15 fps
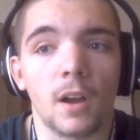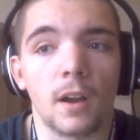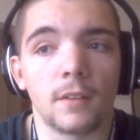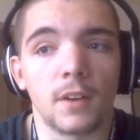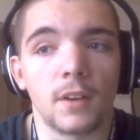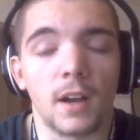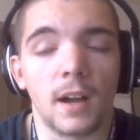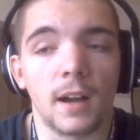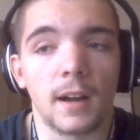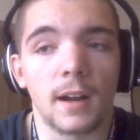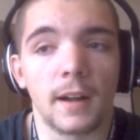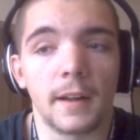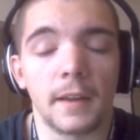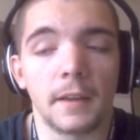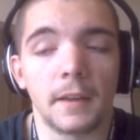
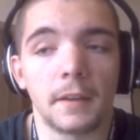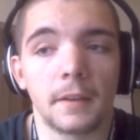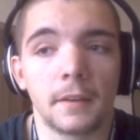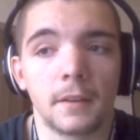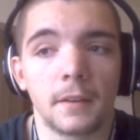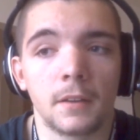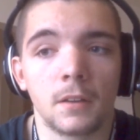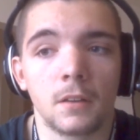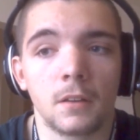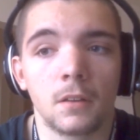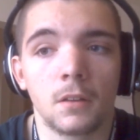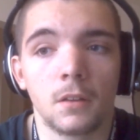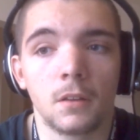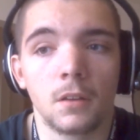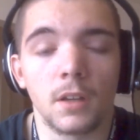high
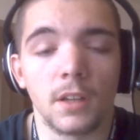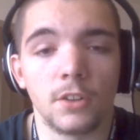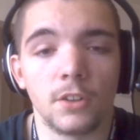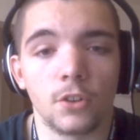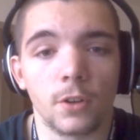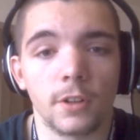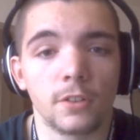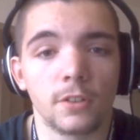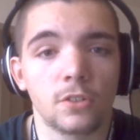endurance,